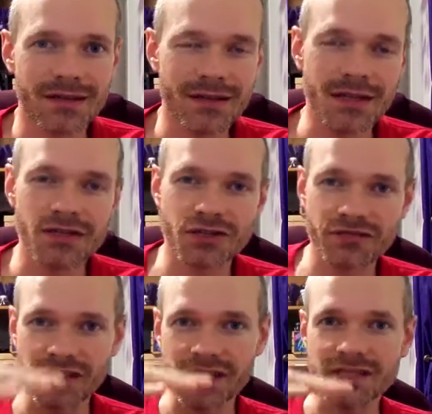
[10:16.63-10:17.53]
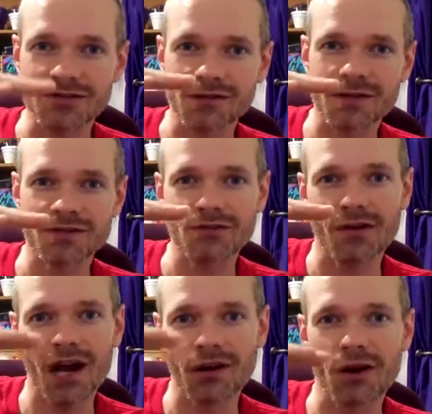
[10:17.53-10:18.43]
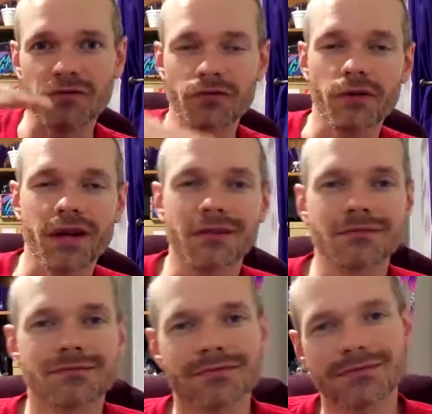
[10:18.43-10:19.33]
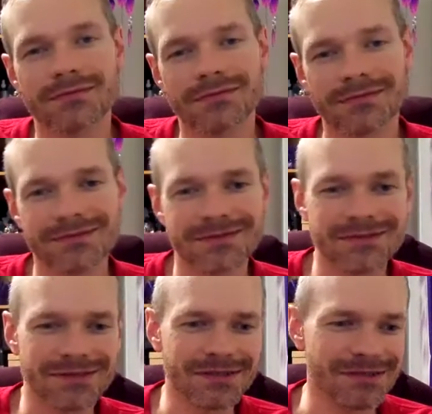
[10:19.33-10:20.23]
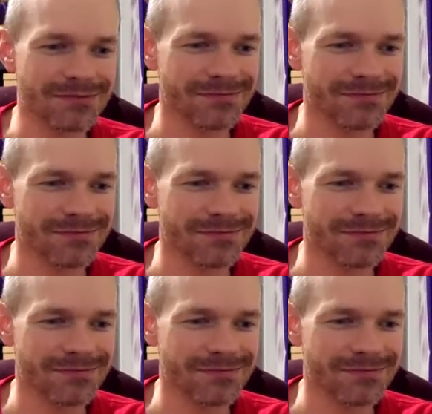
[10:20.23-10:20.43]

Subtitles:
SUVs and trucks are higher off the ground. So